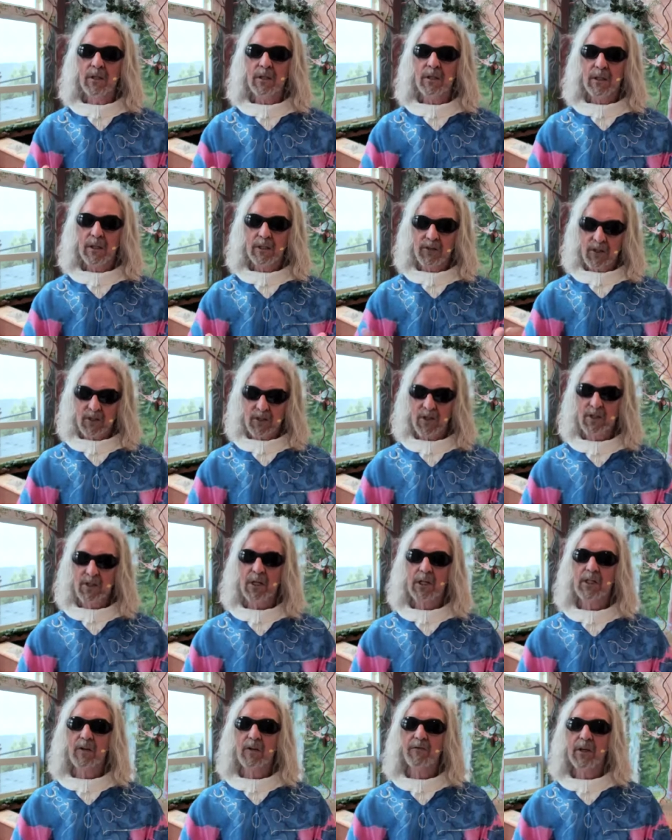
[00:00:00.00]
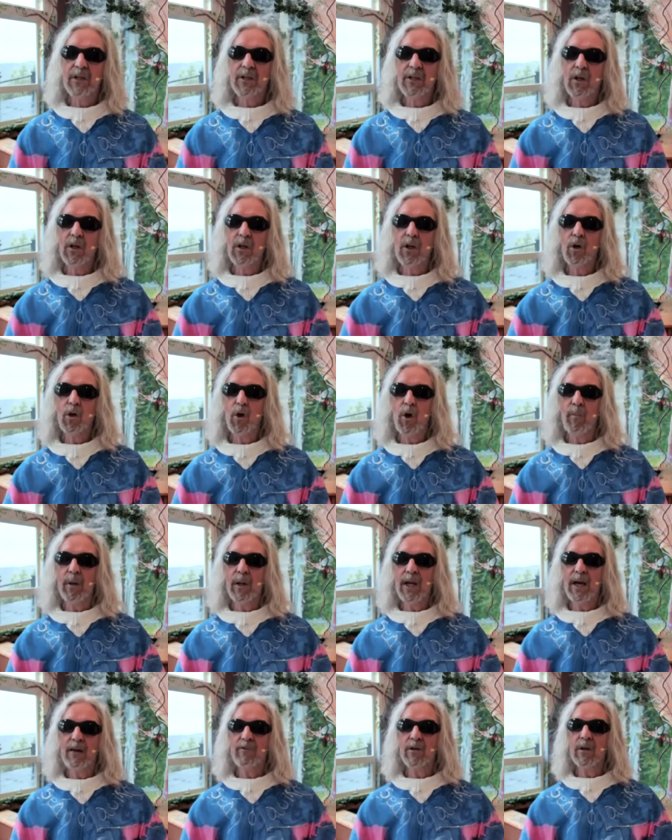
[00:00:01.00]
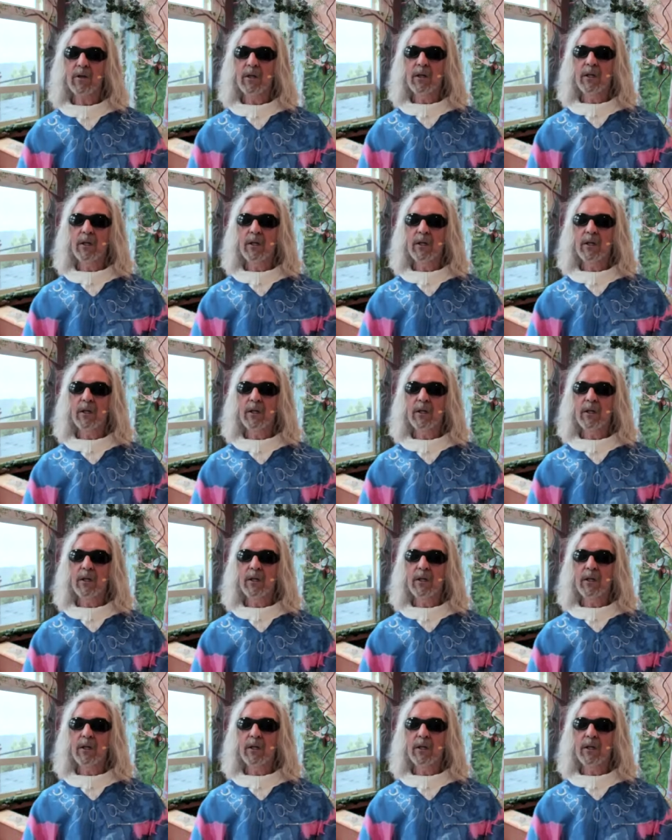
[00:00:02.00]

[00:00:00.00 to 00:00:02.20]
And this is significant on a global level.